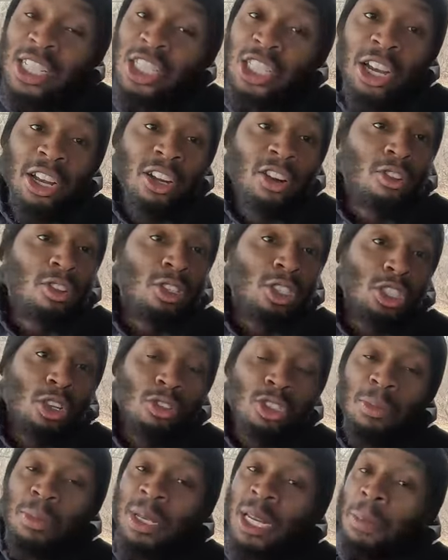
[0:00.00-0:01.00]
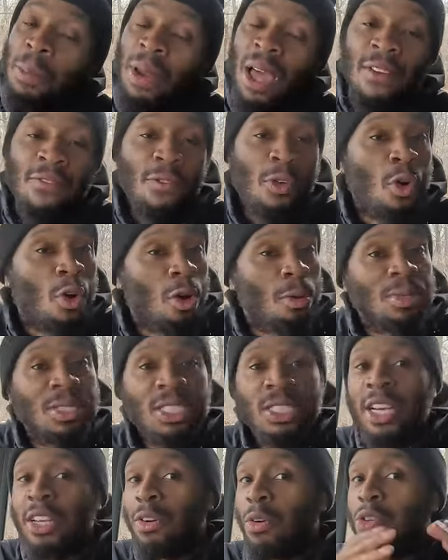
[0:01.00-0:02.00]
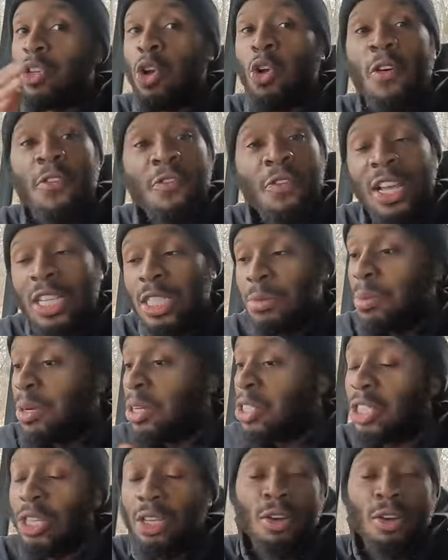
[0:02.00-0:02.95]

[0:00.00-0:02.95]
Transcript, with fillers: Share it on your social media platforms. Share it on your Facebook.